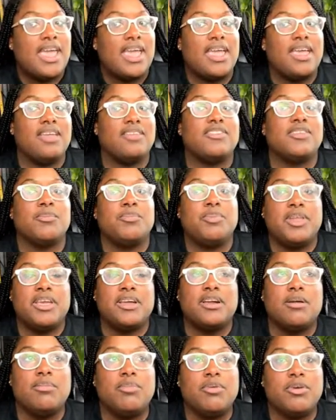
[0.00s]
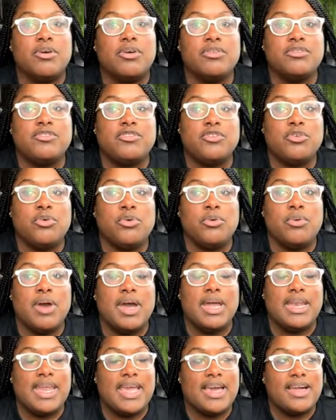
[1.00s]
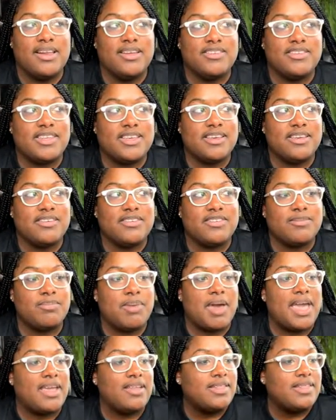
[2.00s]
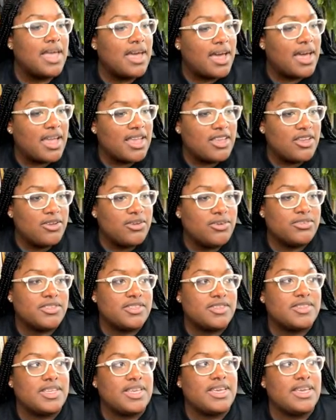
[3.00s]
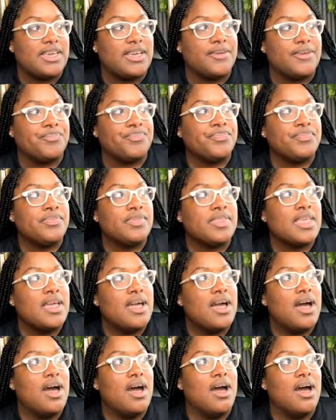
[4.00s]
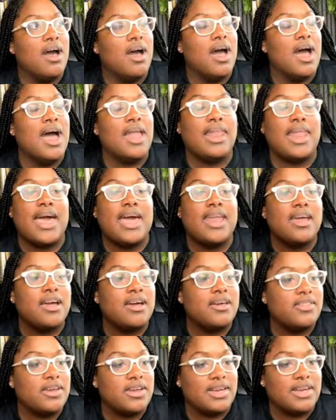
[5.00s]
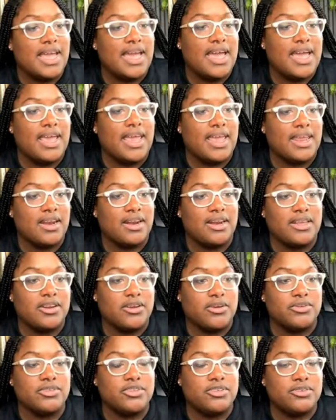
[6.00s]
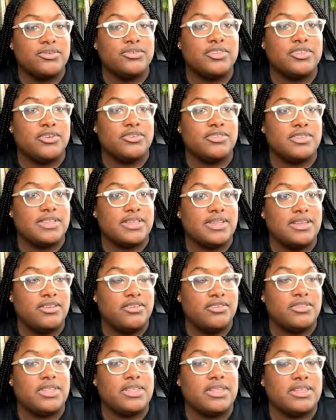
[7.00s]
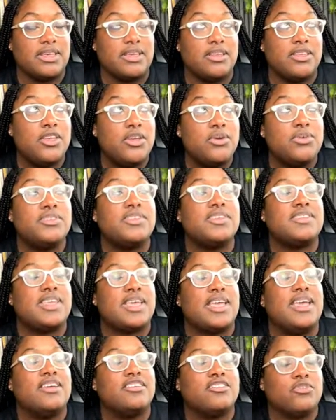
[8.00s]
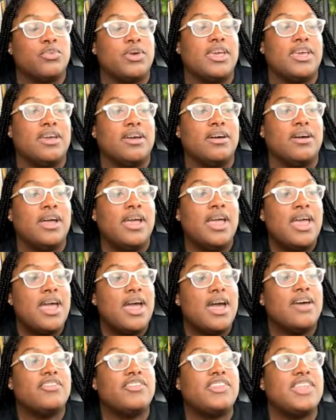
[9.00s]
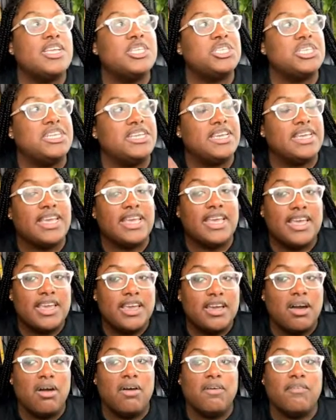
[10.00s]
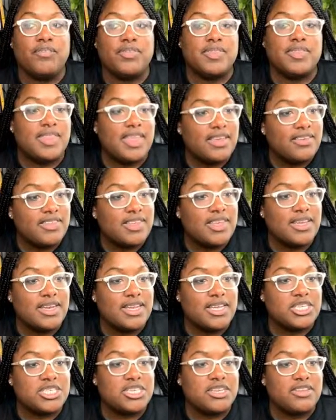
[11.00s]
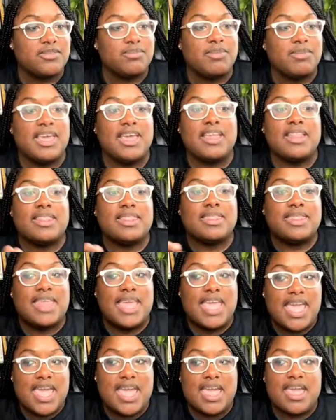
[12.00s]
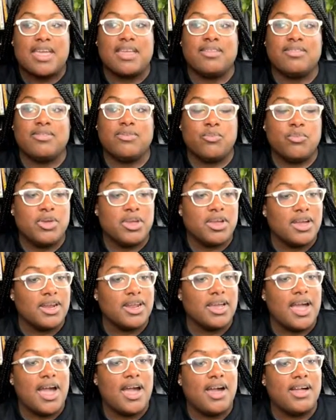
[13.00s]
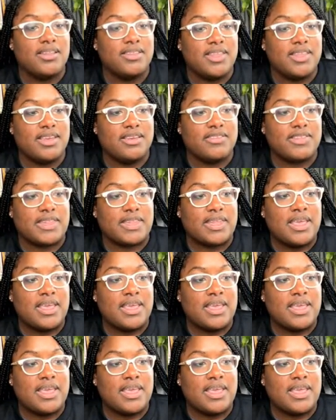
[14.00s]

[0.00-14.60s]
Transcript: It's applicable to analysis. Python uses it. A lot of other analytical tools uses it as well. Essentially, if this condition is met, then we're going to call it this.